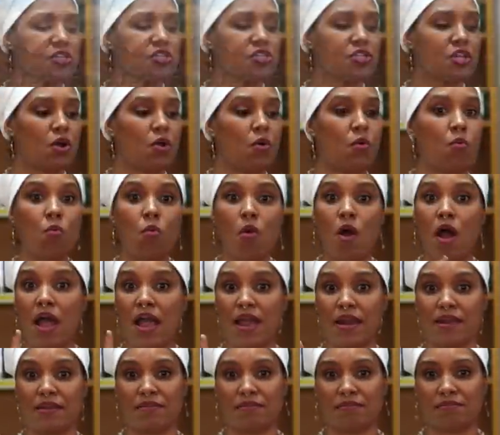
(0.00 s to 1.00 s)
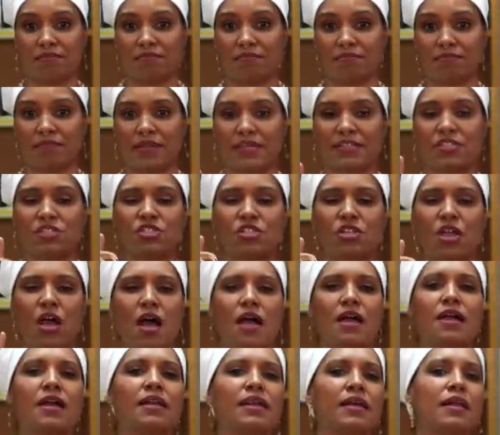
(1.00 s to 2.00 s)
So one, let's
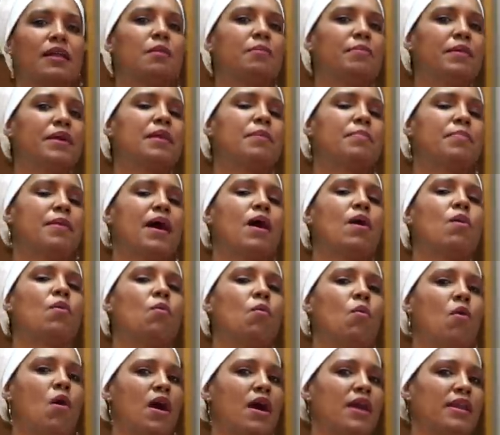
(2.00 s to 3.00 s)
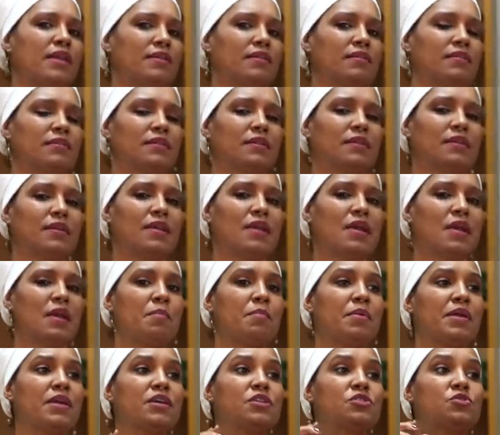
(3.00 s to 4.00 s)
talk a little bit about one,
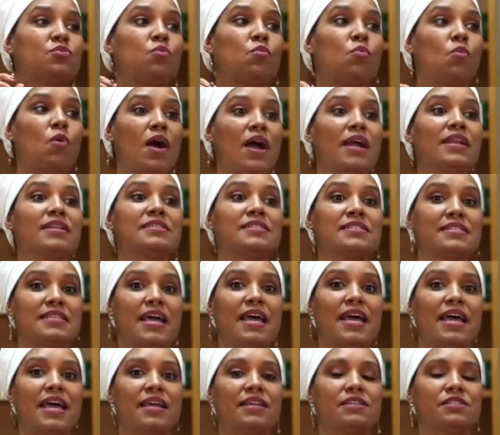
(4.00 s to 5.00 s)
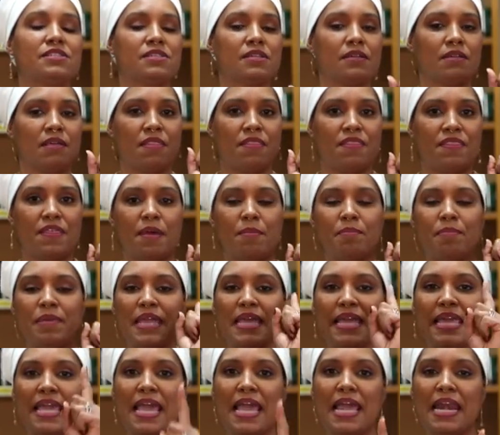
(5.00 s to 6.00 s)
because one says the
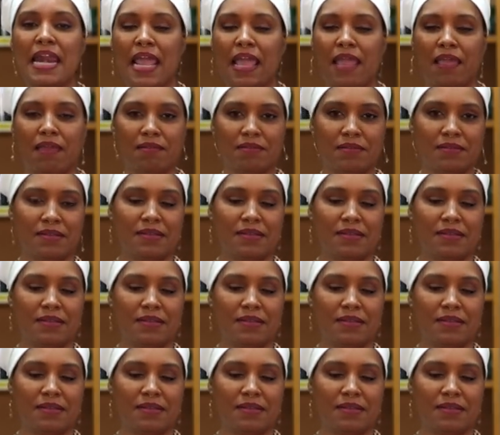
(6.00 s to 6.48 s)
beginning.